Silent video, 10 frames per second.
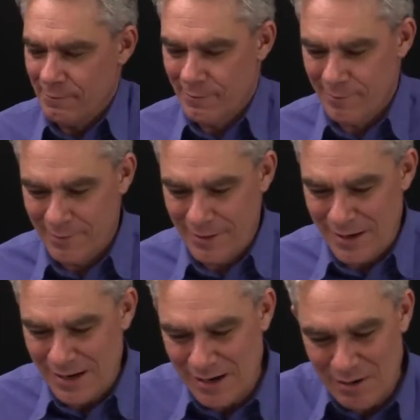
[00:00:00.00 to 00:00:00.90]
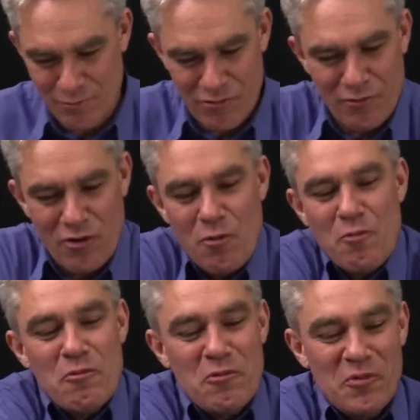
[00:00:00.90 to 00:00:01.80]
Vroom
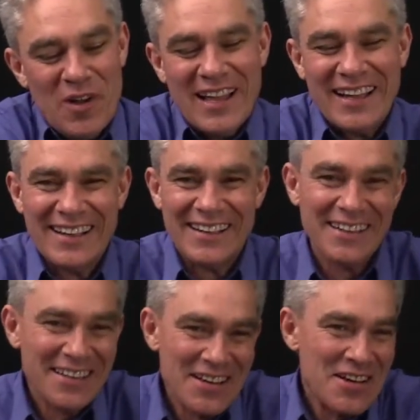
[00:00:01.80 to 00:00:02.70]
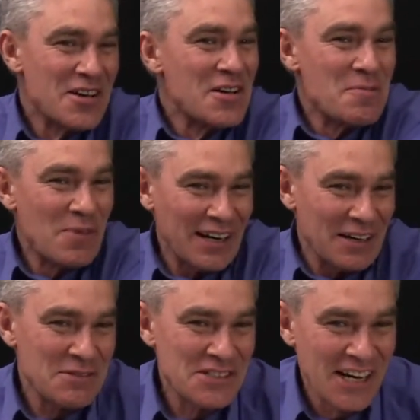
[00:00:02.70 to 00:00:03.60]
vroom. My
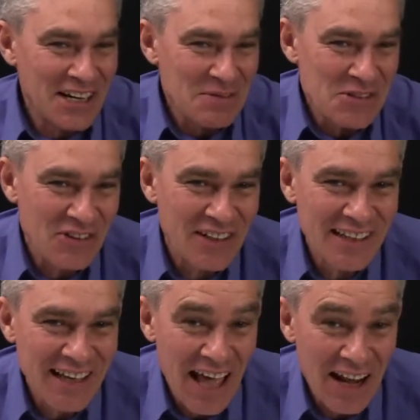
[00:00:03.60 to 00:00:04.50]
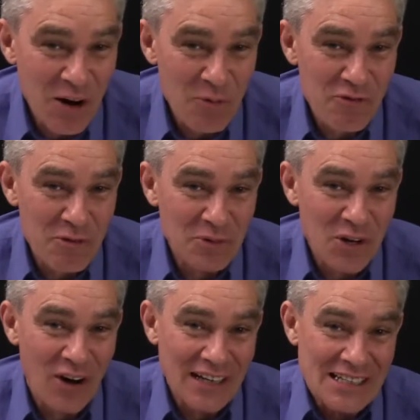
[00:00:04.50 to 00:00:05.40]
name's Jacob Strickling and I'm from
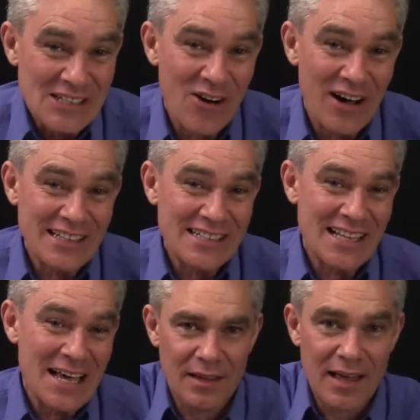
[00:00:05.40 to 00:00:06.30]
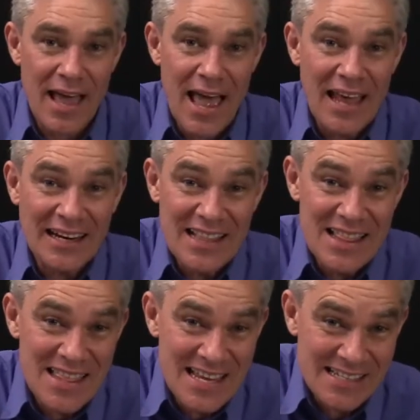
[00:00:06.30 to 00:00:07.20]
Tiny Science Lab, and in
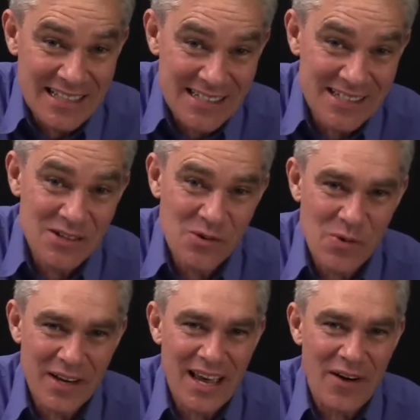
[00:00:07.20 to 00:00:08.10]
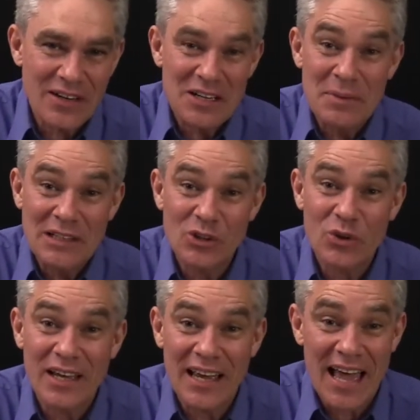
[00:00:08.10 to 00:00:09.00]
this lesson we're going to be
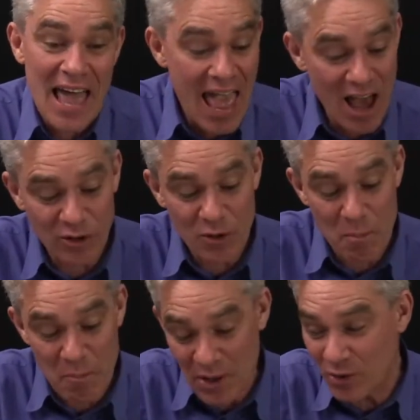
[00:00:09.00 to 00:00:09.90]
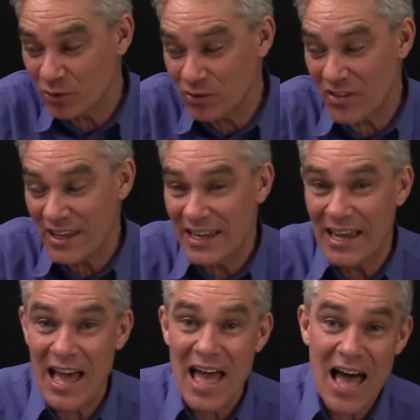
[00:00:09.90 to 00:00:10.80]
looking at how to build
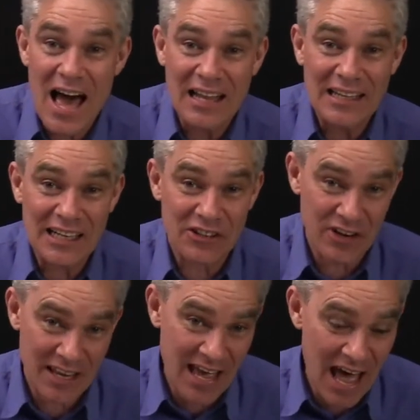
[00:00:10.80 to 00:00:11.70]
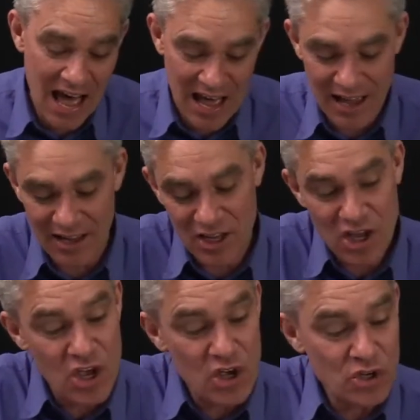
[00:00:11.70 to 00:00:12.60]
the electric car
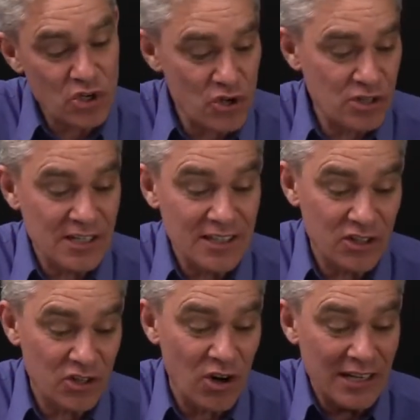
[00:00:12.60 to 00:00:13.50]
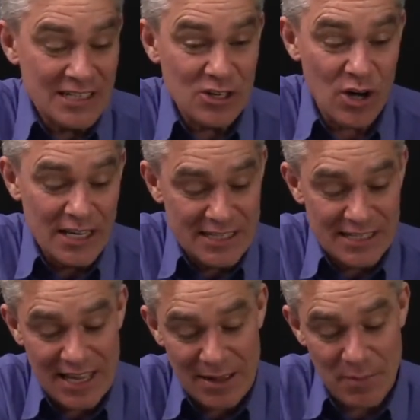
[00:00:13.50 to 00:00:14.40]
using the Tiny Science
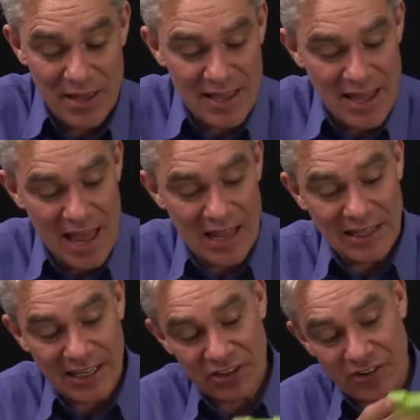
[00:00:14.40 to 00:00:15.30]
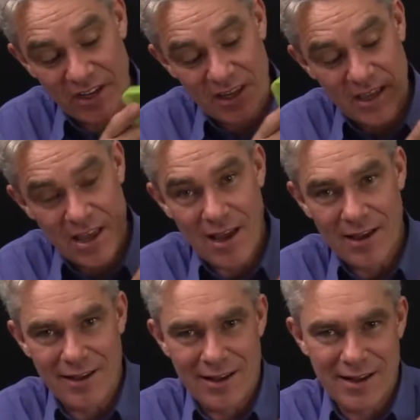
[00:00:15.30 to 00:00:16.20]
Lab electric
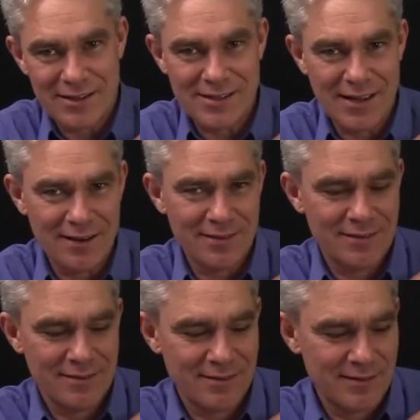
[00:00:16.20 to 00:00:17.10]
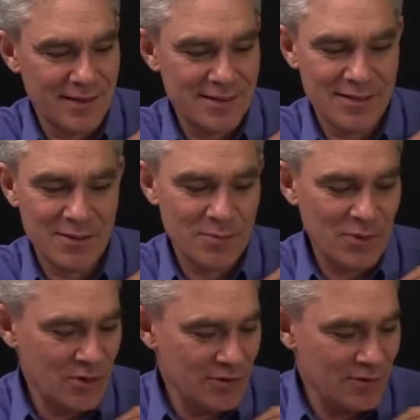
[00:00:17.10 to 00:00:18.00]
car set. Isn't it
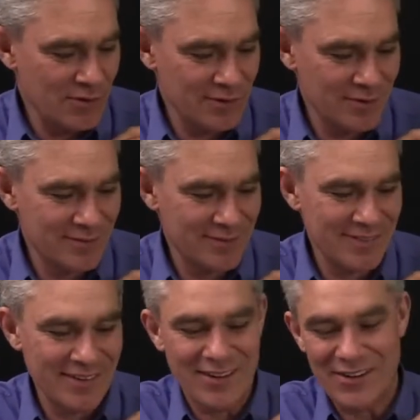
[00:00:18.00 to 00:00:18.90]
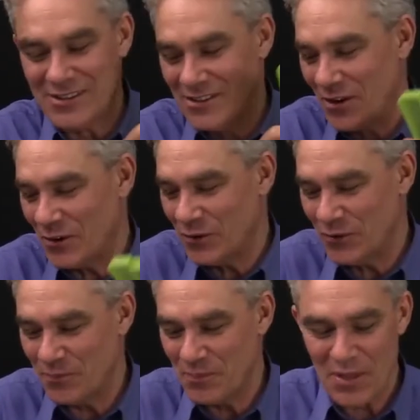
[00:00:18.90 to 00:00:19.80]
beautiful? Oh, so good.
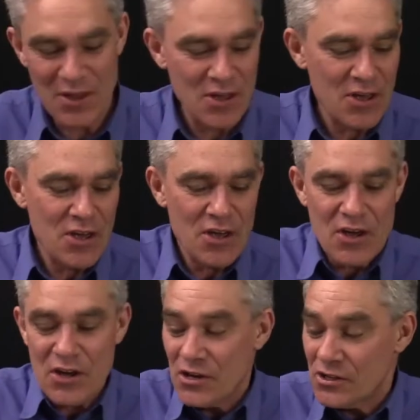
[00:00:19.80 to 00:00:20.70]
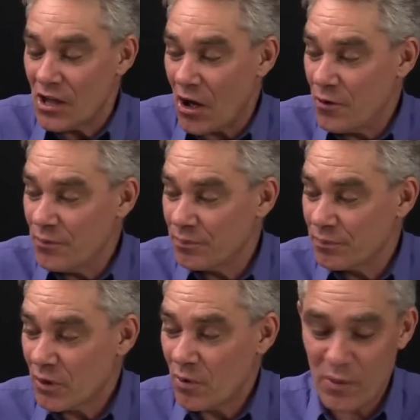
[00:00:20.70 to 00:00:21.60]
So
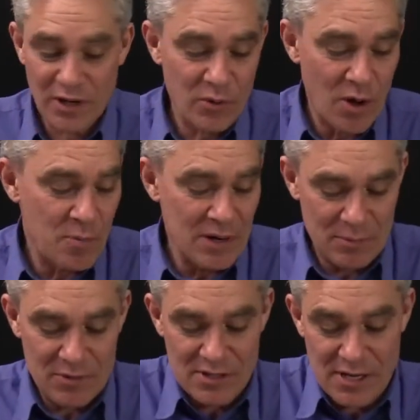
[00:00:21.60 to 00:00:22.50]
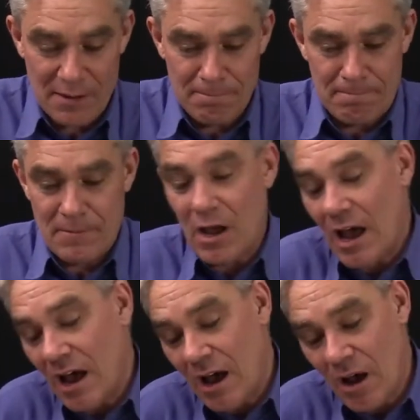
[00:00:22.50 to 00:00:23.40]
when you open up the set,
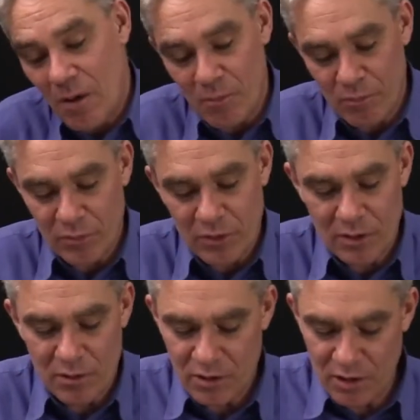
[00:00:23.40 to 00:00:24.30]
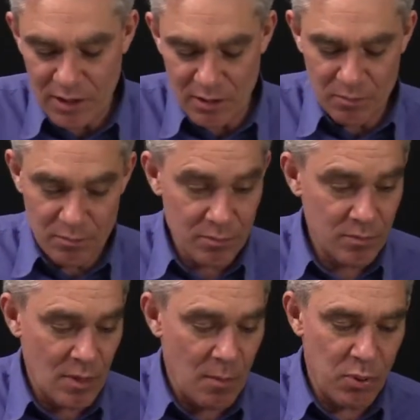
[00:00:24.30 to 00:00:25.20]
you can
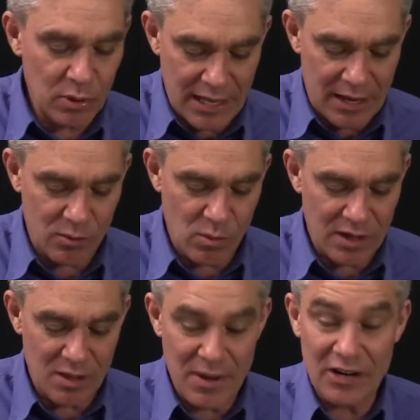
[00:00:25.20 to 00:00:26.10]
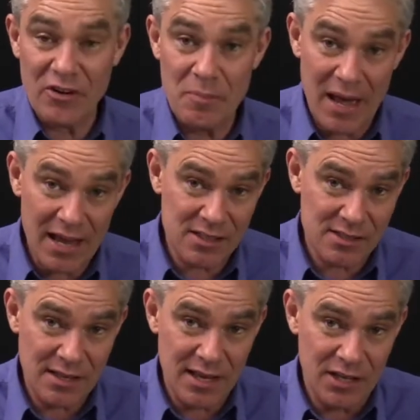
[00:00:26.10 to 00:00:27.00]
pull out one of the battery
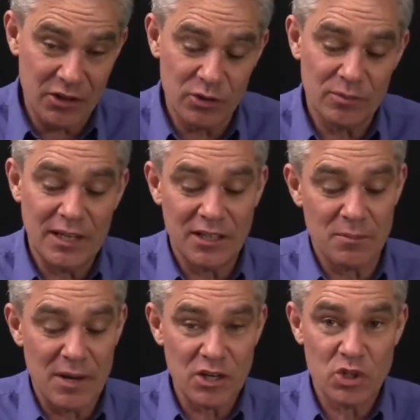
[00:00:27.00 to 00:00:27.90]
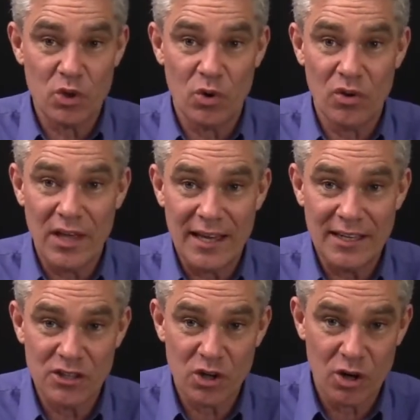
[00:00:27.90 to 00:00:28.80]
packs, and you'll need to make sure that
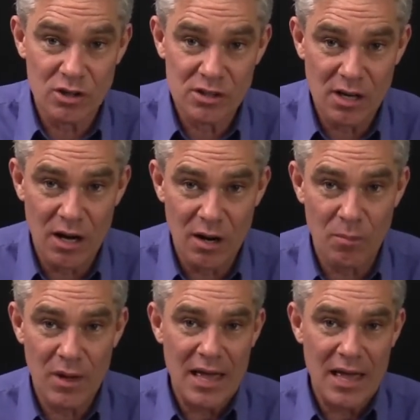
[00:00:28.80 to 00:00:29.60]
it's got some